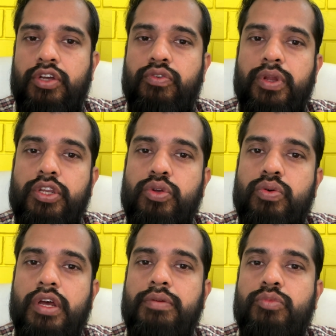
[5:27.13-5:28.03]
When you
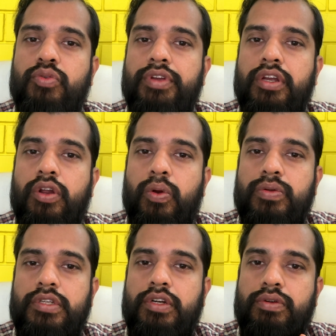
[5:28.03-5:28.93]
are moving
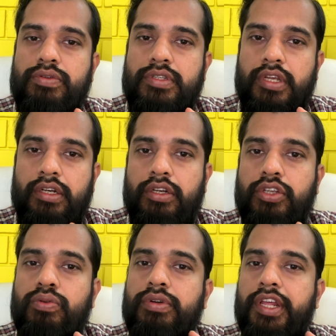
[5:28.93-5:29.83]
closer to sun,
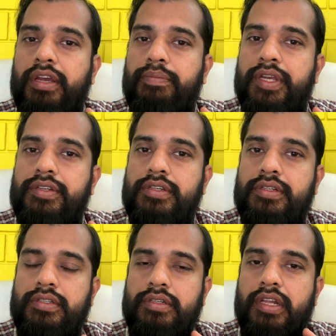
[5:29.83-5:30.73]
you take
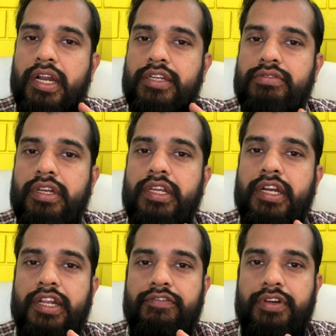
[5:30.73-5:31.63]
pictures gradually
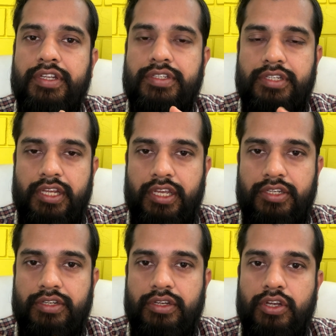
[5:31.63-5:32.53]
at every
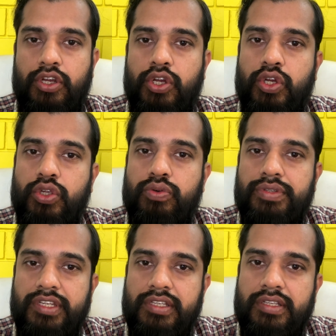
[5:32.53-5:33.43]
stage. You
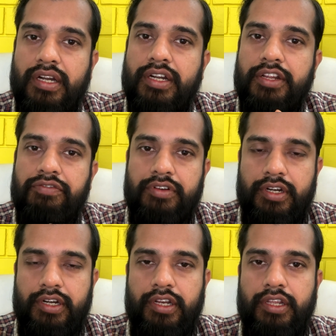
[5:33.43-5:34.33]
see sun
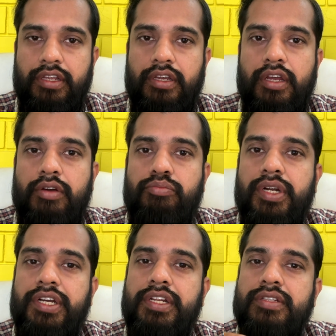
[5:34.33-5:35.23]
differently,
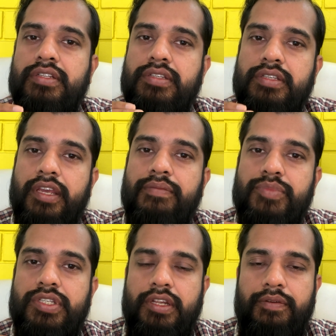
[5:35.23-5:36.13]
but it is the same
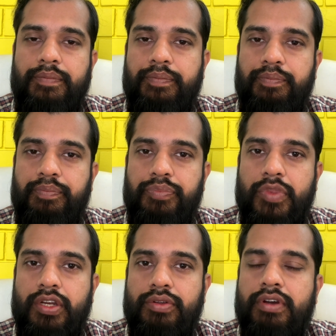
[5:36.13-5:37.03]
sun
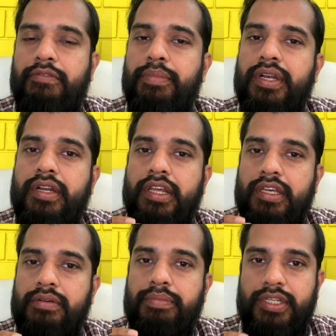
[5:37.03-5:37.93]
that you have been
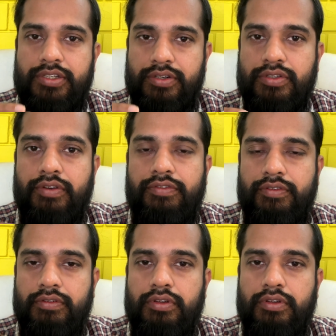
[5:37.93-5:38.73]
taking pictures of.